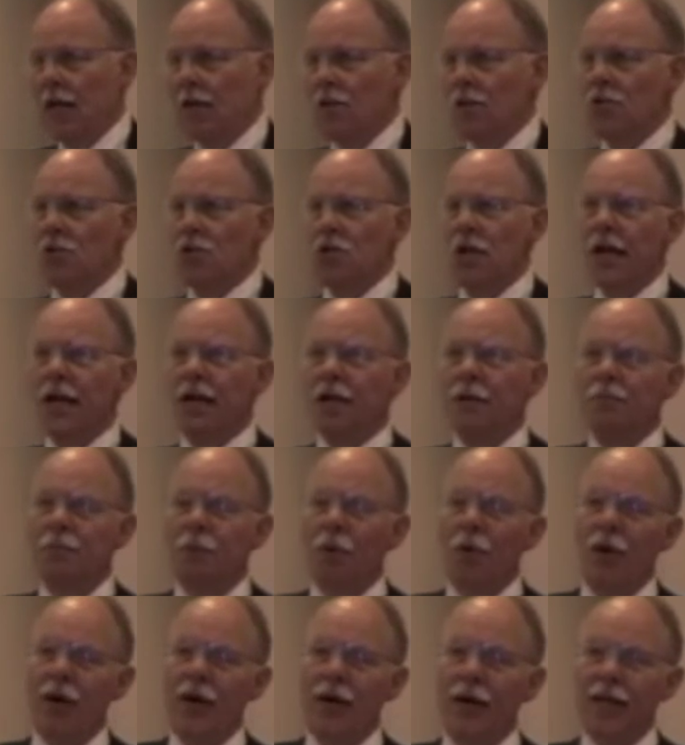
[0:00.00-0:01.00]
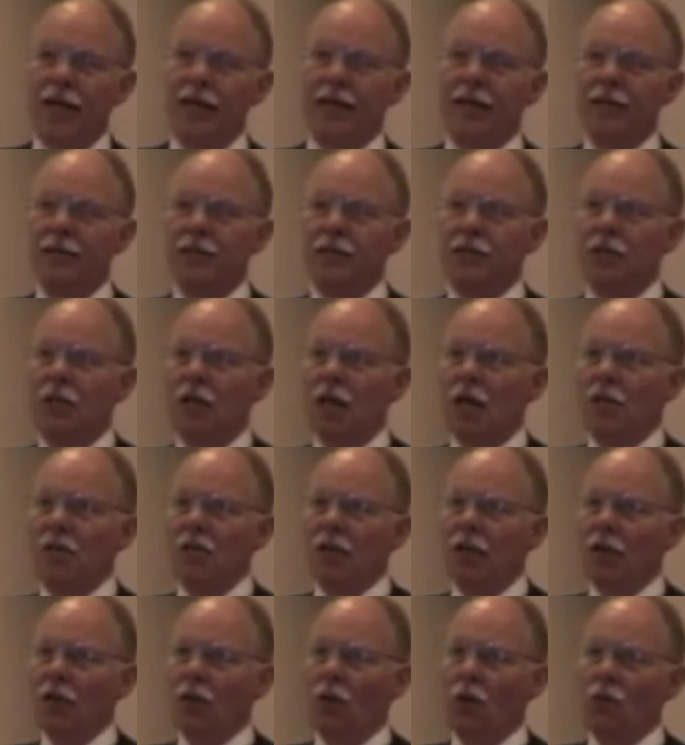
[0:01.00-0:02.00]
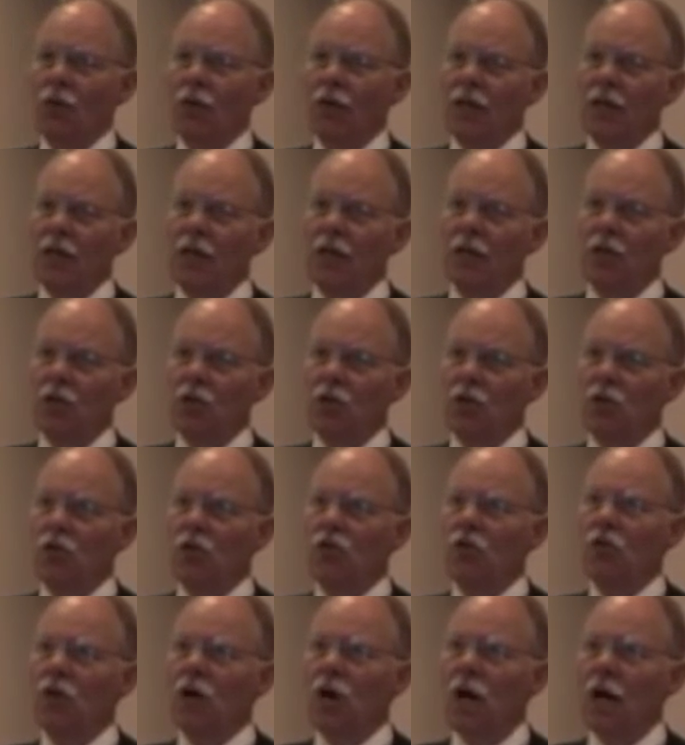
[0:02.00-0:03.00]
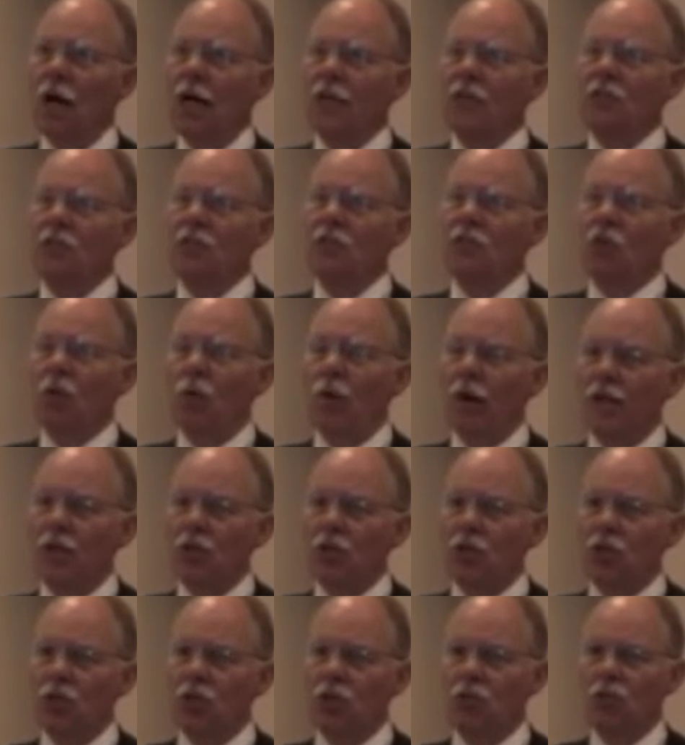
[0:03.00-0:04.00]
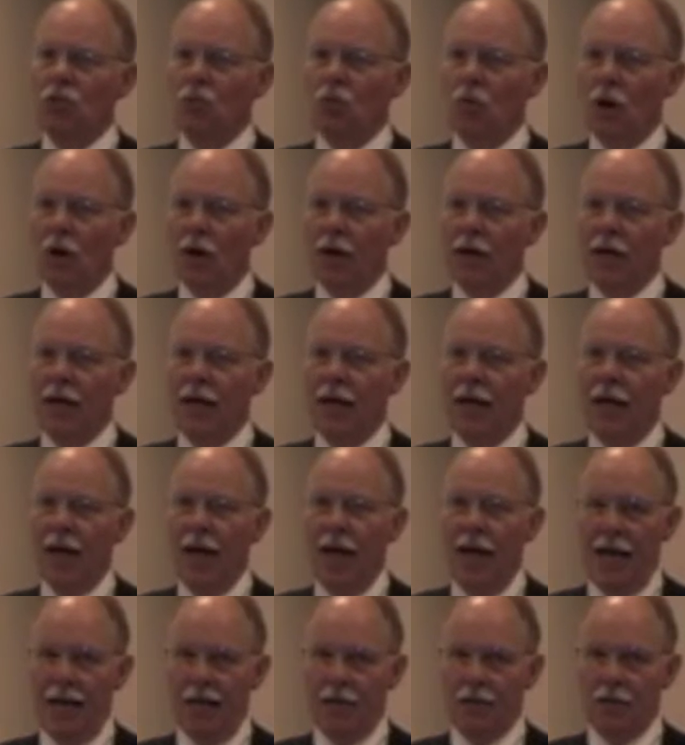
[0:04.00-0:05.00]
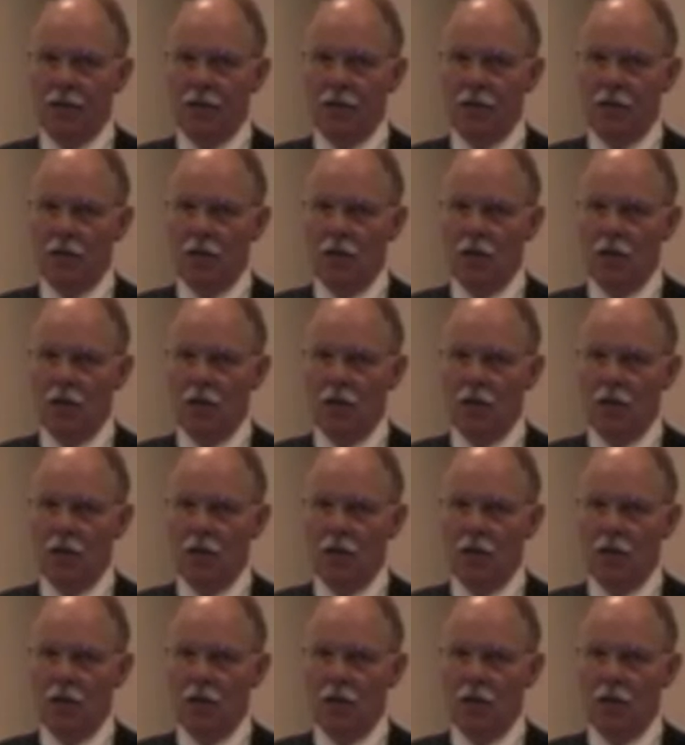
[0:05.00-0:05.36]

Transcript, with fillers: The second point is that there are really two kinds of questions one can ask.